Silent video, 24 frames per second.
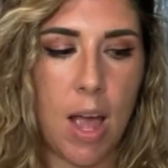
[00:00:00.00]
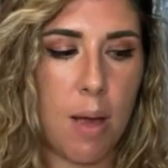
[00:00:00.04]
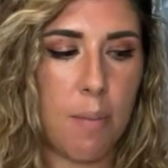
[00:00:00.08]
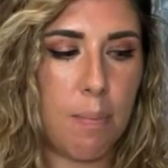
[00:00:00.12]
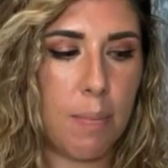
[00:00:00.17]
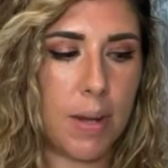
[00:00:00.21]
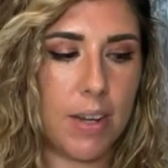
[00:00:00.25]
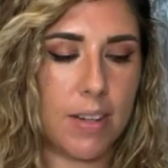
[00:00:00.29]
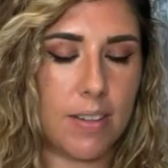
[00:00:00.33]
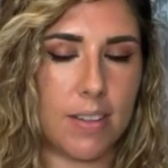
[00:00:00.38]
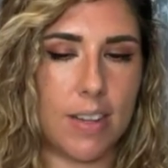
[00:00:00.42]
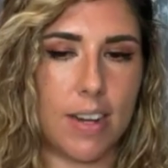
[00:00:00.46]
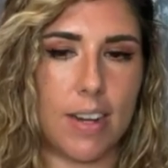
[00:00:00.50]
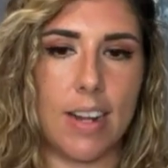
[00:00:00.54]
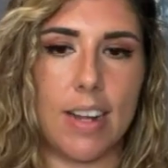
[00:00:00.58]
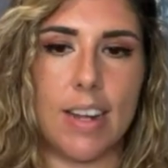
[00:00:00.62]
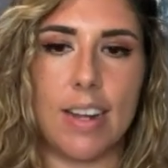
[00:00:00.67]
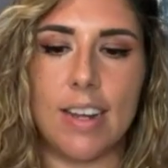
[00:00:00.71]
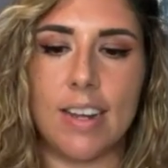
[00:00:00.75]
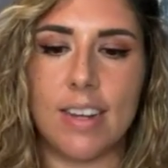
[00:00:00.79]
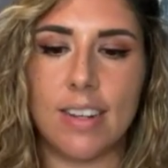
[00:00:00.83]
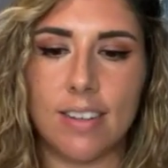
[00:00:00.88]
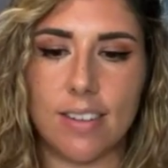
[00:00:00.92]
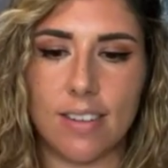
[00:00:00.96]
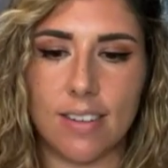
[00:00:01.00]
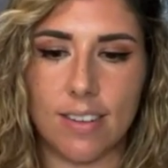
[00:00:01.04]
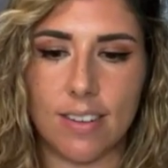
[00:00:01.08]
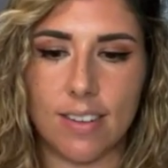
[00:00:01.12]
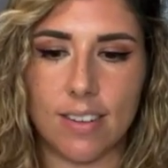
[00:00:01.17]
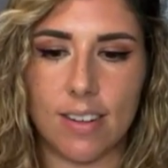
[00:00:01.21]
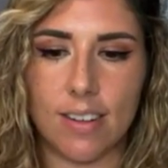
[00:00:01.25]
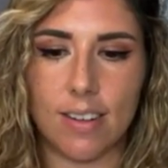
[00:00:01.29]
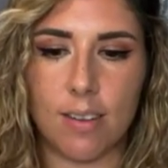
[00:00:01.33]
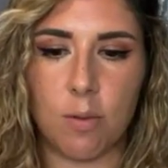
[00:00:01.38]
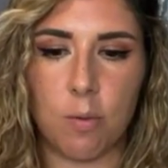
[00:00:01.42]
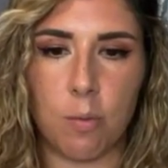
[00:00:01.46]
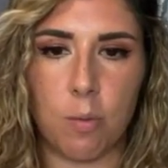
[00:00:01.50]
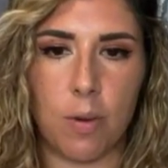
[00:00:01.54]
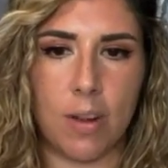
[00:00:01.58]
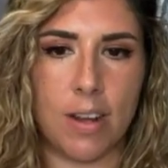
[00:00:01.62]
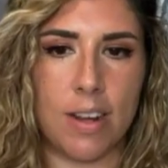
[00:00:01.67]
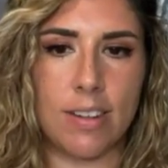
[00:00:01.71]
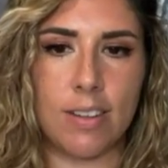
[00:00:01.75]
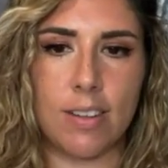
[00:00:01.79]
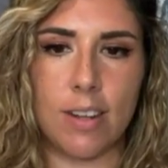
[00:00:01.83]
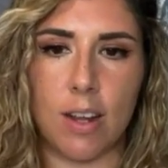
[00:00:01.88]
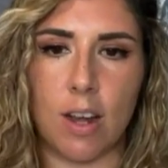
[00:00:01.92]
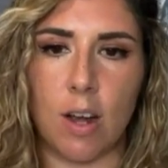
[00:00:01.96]
Because
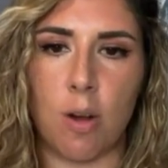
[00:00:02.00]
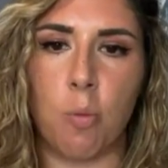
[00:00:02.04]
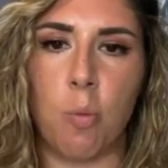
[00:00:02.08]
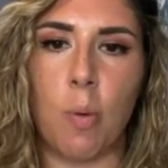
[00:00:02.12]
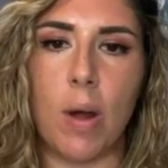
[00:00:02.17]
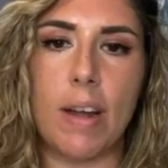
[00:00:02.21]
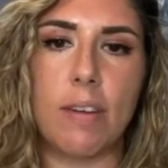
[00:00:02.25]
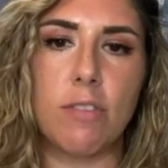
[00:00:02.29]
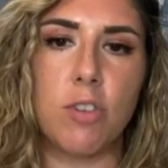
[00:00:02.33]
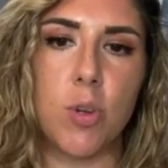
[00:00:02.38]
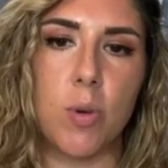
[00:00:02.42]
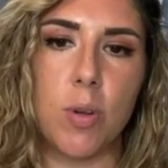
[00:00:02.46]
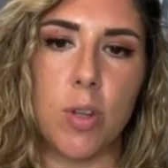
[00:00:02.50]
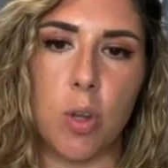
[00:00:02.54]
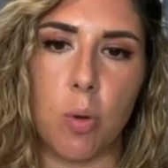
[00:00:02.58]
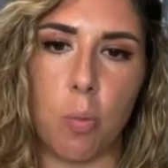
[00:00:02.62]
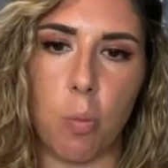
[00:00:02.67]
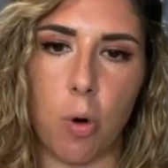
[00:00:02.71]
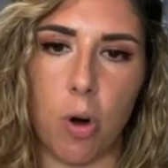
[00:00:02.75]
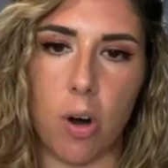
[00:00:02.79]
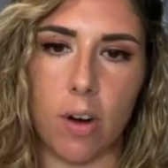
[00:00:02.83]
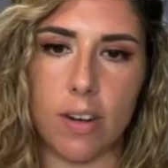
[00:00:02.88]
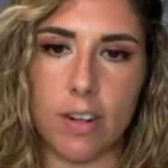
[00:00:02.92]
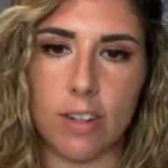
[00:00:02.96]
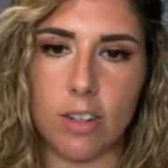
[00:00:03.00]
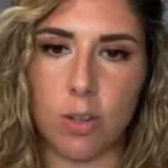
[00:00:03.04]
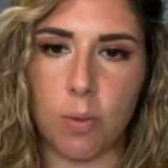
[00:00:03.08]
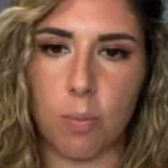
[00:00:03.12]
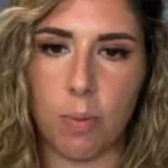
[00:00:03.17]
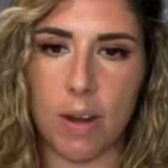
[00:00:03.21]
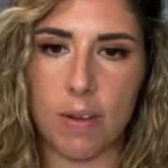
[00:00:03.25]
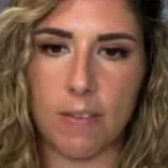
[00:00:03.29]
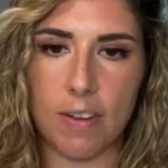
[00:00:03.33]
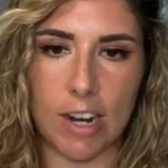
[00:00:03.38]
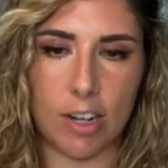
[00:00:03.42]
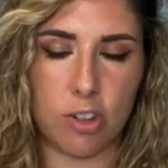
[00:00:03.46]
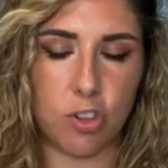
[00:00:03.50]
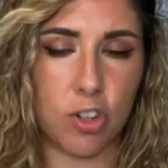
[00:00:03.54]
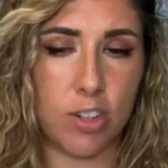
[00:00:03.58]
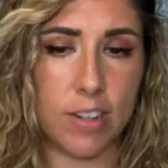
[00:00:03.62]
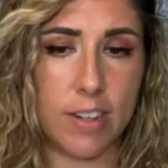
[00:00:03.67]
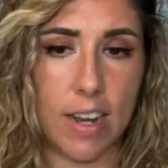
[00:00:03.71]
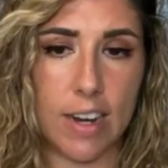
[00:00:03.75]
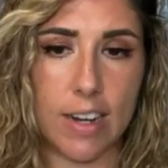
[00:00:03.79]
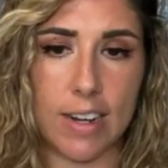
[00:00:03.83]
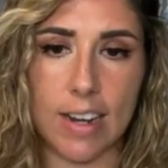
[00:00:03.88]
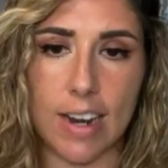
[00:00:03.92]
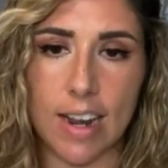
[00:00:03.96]
it's a way of doing the work. It's a way of actually
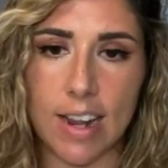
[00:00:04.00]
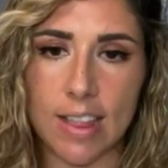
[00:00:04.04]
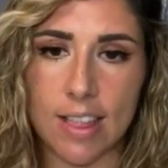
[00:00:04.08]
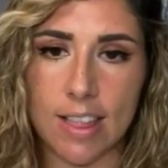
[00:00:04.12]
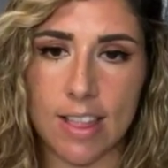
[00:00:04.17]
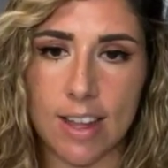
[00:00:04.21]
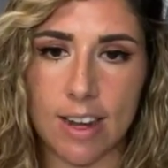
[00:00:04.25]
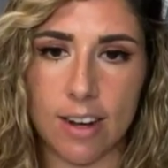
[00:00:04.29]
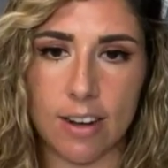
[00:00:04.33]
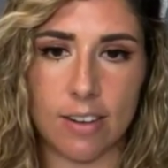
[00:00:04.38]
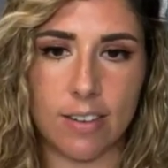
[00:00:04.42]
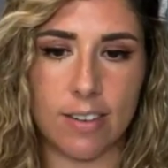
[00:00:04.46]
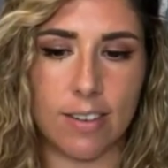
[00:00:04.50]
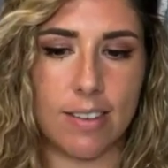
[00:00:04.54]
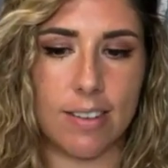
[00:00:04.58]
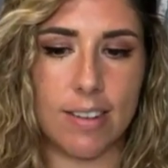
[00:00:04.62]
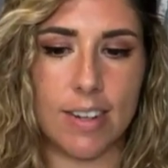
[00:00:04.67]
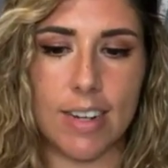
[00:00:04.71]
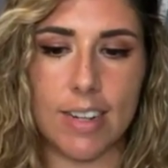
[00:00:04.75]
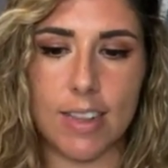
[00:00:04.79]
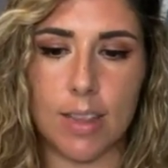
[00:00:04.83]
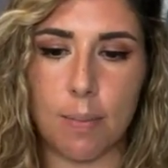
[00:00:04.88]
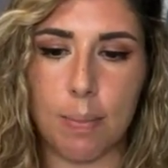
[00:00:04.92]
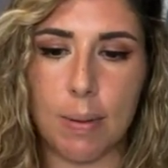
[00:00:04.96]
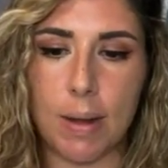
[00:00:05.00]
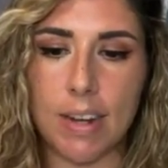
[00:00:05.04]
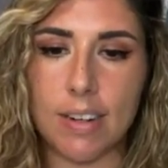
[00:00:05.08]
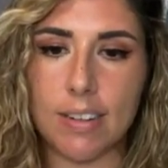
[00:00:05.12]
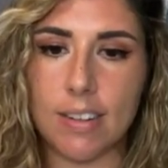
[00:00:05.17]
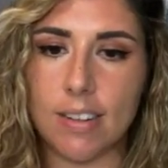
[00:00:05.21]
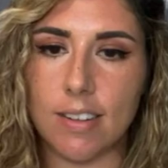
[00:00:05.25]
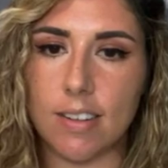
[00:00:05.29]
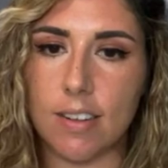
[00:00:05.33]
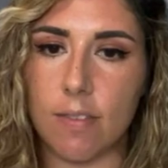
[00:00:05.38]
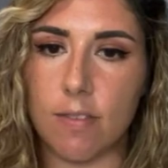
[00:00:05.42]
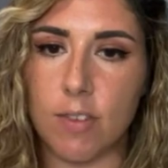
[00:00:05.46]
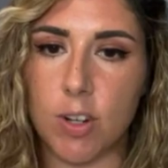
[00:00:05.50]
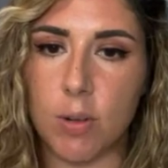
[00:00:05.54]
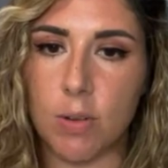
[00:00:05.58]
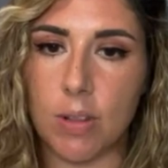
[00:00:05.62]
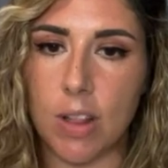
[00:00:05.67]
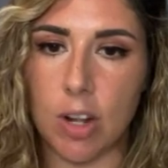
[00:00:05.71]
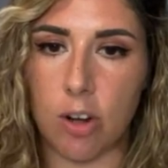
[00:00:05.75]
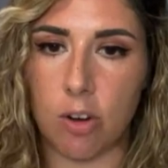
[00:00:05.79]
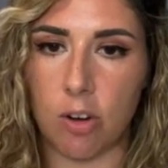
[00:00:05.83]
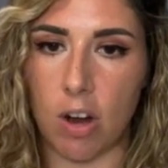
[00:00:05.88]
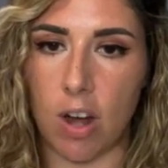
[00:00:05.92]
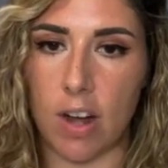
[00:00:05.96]
getting in there and seeing the pieces of you
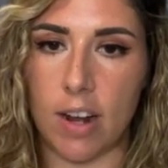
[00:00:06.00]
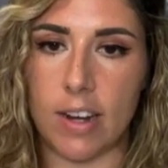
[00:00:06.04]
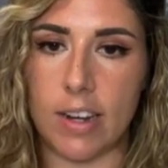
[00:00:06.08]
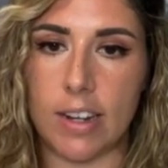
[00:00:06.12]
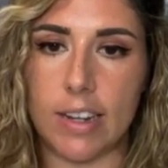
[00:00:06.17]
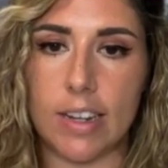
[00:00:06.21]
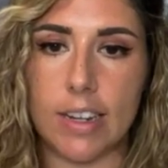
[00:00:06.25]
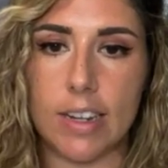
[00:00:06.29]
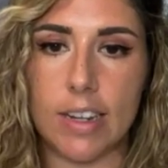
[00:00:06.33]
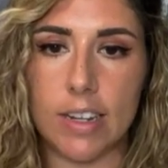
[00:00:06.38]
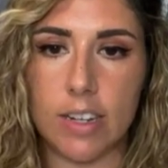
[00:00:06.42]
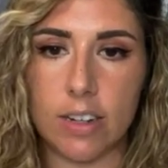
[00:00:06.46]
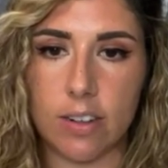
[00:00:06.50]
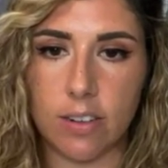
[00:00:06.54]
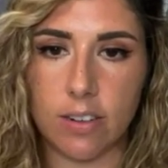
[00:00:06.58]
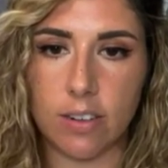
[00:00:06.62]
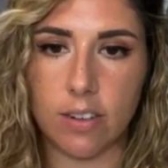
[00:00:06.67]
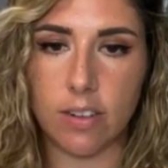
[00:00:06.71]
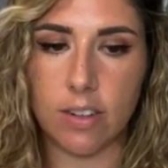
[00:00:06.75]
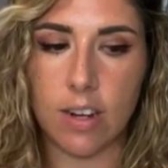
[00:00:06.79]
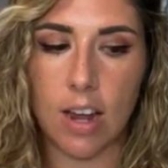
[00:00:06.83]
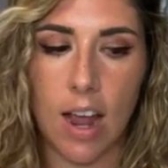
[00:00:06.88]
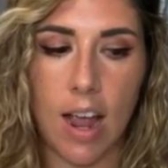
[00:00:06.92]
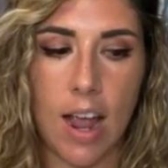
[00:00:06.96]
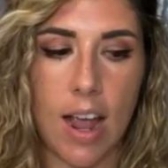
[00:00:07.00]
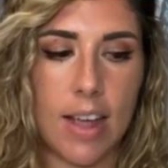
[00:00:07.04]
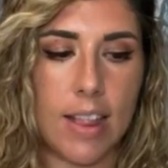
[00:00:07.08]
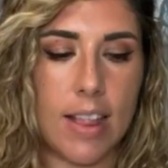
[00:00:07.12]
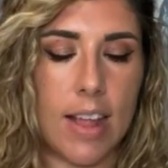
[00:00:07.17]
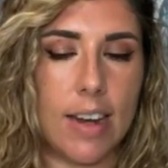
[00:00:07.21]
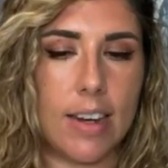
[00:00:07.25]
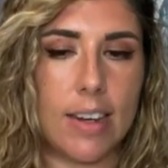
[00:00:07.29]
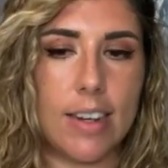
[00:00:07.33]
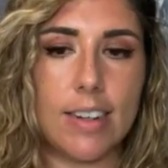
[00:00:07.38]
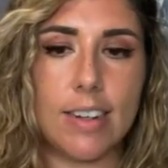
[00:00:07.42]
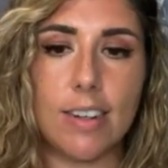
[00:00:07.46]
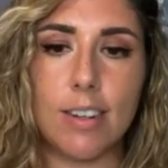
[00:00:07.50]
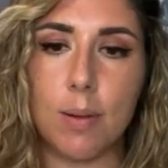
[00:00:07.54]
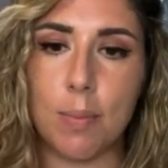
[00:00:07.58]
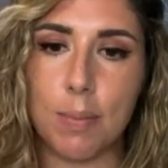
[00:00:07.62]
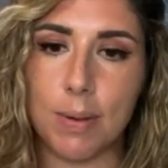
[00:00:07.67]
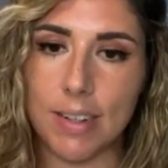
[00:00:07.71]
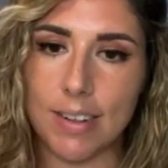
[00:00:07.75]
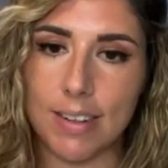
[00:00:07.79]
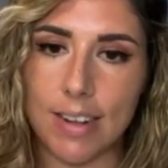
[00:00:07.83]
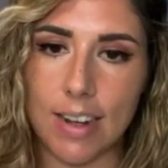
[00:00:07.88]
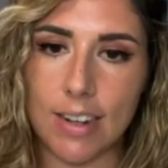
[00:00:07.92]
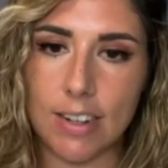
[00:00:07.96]
that are unhealed, that need to
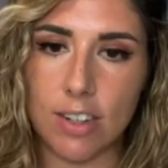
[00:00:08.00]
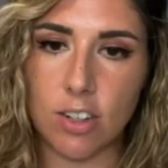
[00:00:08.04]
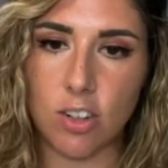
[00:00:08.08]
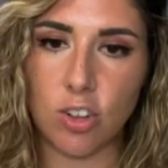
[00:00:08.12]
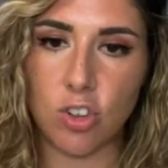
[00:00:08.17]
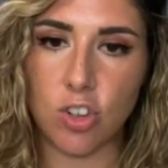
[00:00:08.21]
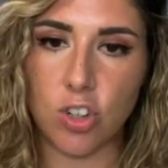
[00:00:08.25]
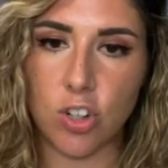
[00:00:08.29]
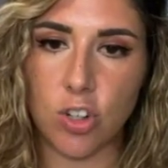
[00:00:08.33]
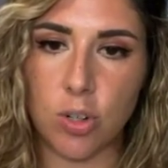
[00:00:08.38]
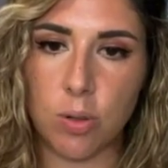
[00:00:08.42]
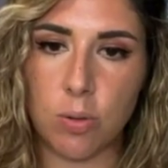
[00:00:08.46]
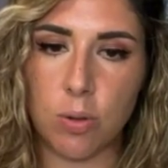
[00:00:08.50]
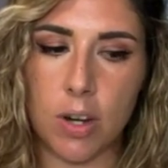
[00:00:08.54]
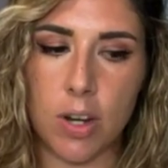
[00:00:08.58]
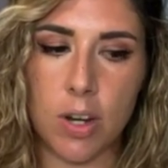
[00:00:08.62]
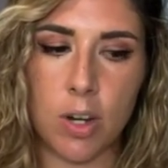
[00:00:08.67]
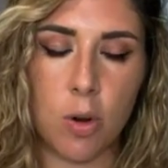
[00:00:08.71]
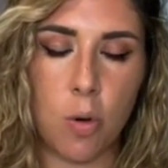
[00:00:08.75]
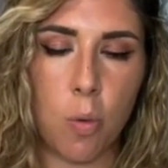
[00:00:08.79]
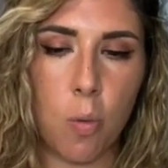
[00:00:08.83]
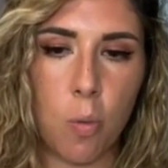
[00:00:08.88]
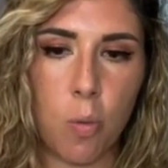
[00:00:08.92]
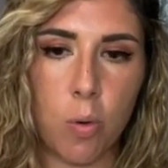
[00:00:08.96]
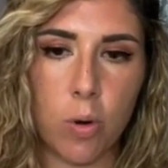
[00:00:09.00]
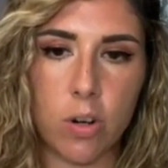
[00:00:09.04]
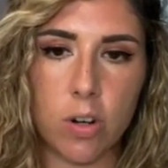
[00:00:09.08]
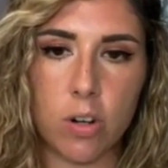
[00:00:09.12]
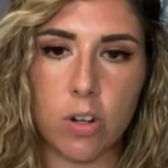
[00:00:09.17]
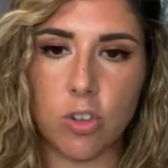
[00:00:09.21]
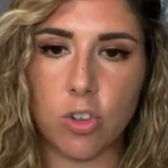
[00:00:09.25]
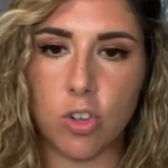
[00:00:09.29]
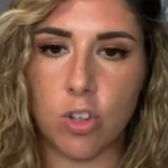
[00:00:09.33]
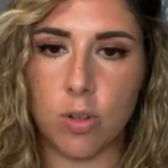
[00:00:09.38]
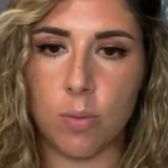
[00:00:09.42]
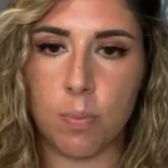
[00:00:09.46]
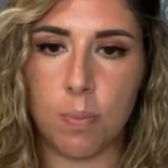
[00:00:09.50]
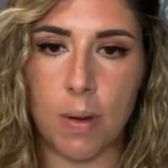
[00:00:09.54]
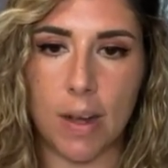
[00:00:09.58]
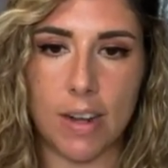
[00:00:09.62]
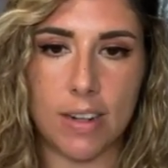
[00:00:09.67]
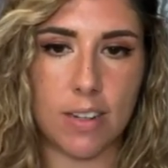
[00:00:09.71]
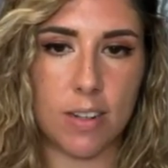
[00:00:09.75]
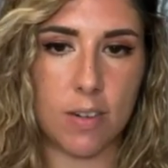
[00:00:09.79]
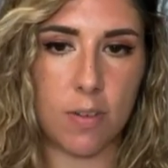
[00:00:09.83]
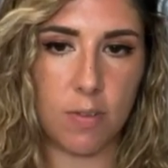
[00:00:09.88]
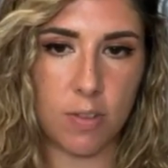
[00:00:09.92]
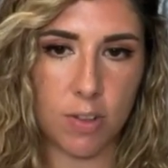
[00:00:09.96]
be tended to in order to
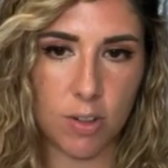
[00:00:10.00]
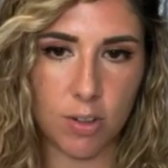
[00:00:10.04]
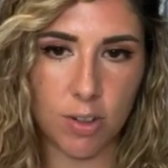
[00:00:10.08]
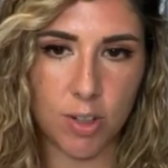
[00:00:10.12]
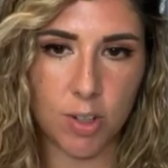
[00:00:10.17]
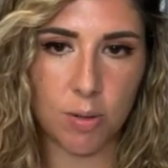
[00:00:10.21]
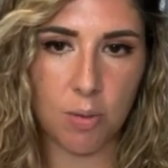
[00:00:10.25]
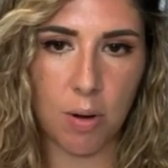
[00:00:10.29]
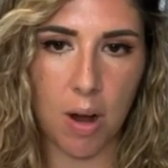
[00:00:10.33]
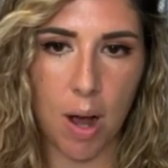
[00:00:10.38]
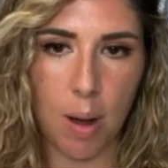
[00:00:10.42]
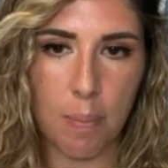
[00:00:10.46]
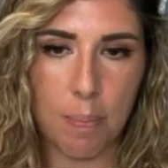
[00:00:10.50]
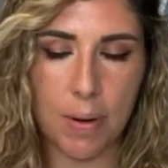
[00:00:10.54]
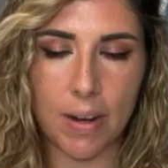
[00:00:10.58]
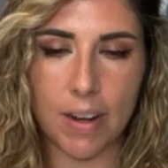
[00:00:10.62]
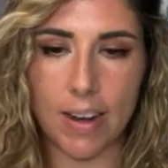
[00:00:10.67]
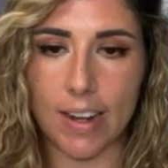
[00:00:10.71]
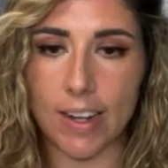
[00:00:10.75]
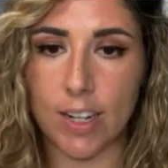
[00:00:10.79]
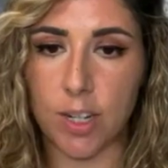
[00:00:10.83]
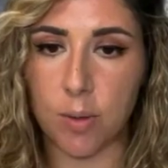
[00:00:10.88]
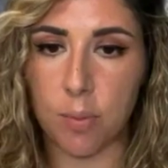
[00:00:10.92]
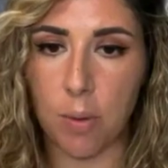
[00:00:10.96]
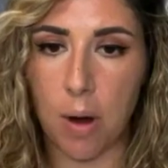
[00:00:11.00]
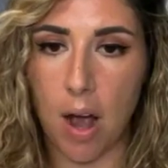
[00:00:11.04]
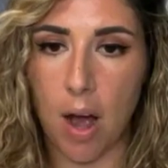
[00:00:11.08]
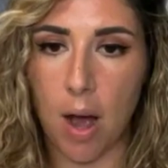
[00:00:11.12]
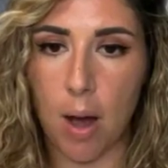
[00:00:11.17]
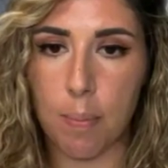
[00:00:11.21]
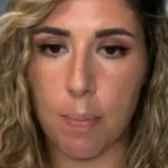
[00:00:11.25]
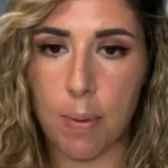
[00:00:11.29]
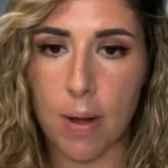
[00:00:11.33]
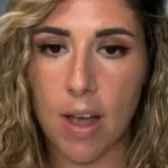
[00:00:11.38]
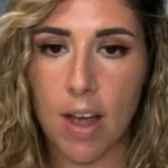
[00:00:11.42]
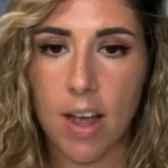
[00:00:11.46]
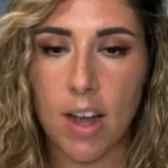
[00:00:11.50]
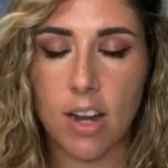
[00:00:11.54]
best fill you up and light you up.